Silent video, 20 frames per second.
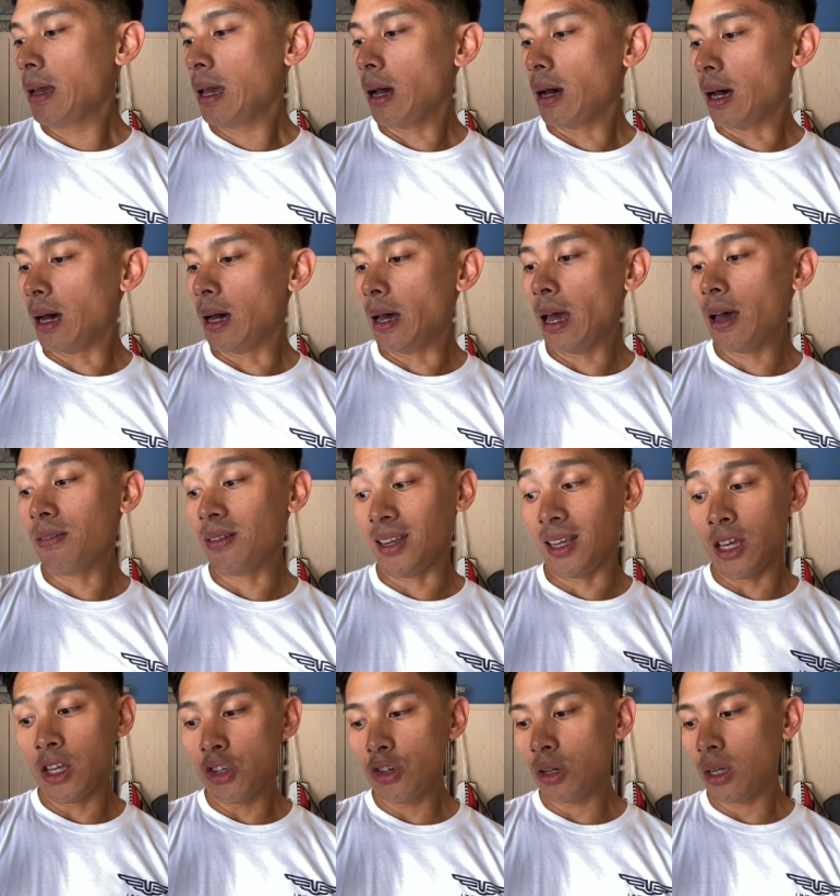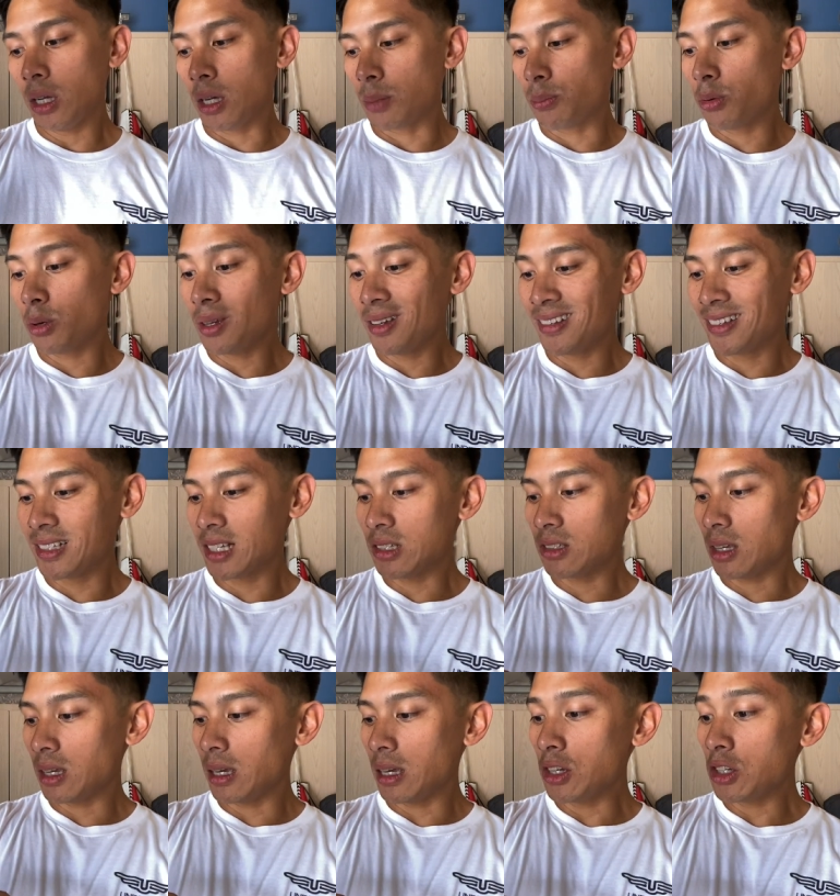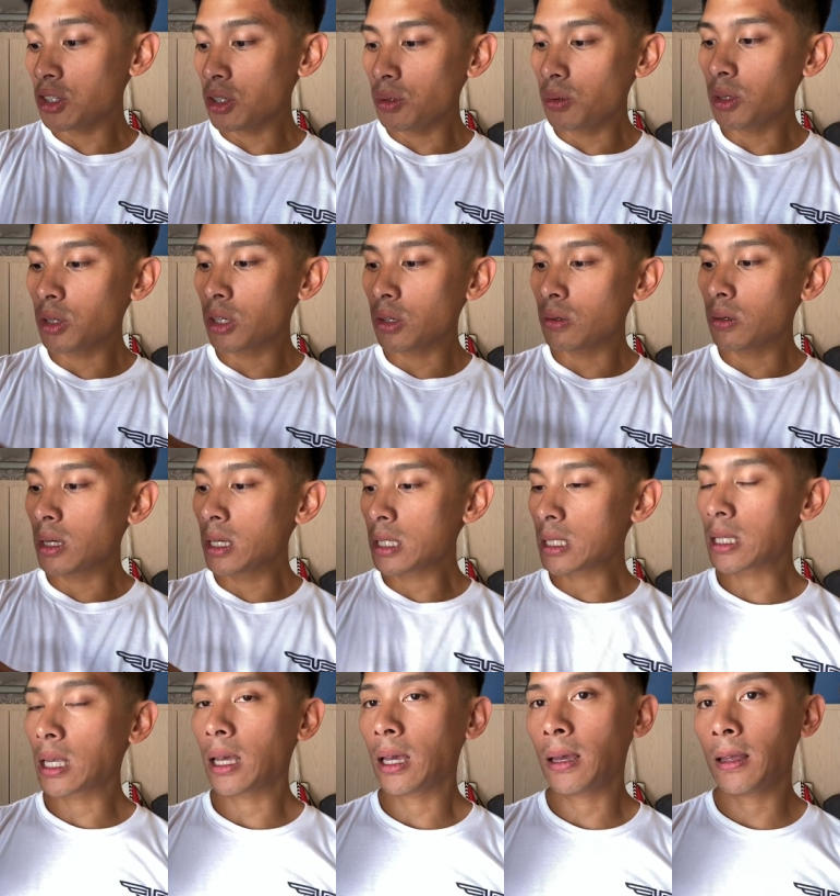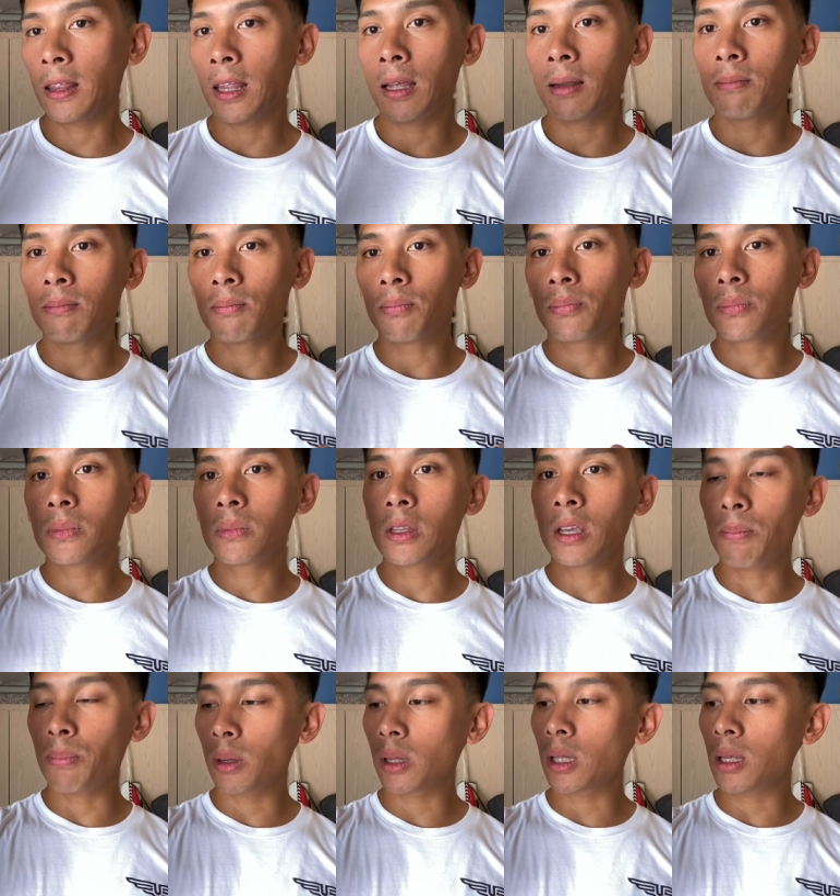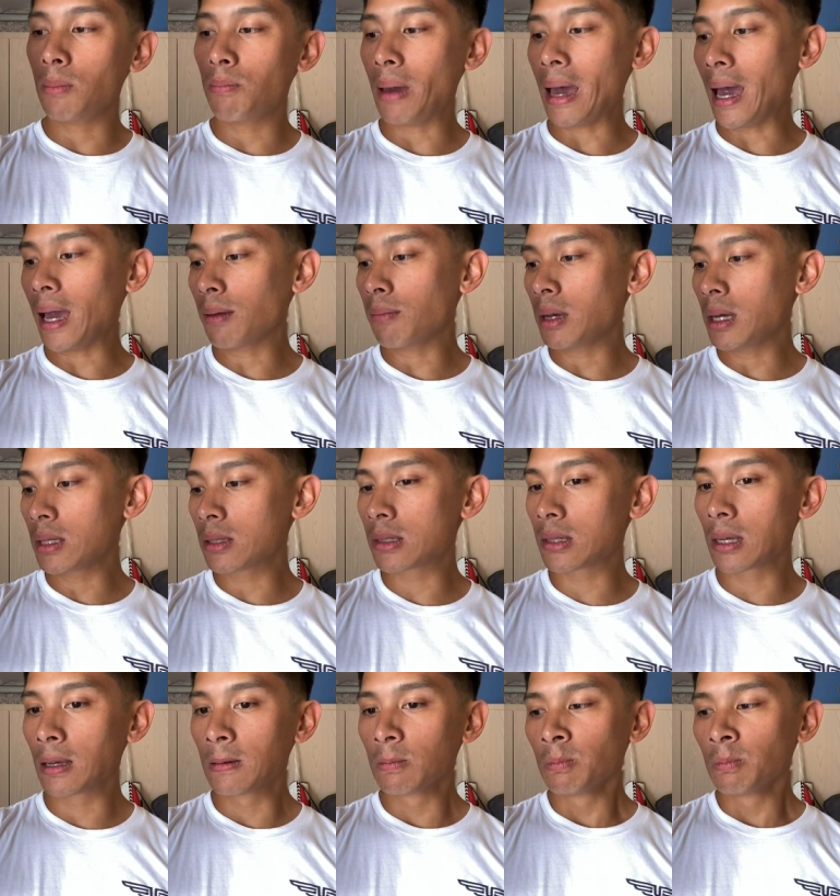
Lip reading: have an injury, a pre-existing issue with your wrist, then typically bag mitts,